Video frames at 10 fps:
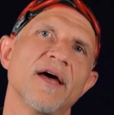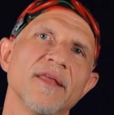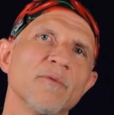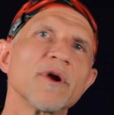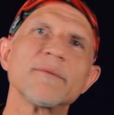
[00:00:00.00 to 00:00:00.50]

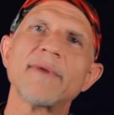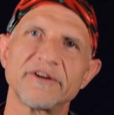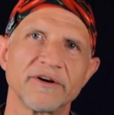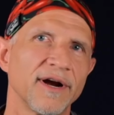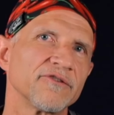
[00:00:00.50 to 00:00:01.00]
Then what about
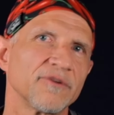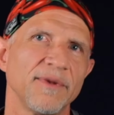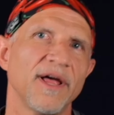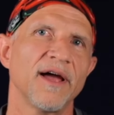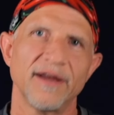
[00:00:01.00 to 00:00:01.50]
your air
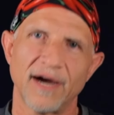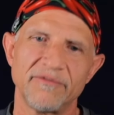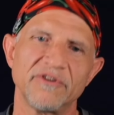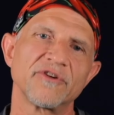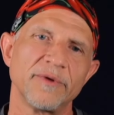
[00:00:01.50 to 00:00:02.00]
supply?
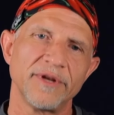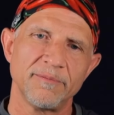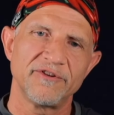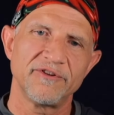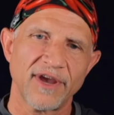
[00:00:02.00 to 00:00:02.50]
Obviously, we need
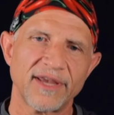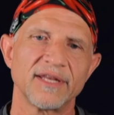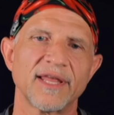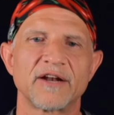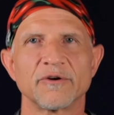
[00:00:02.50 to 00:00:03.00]
to be
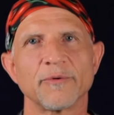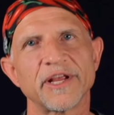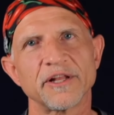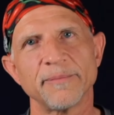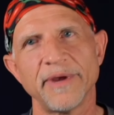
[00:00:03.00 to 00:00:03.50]
checking that on a
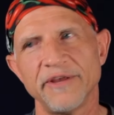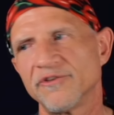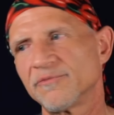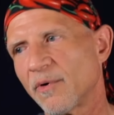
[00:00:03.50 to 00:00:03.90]
regular basis,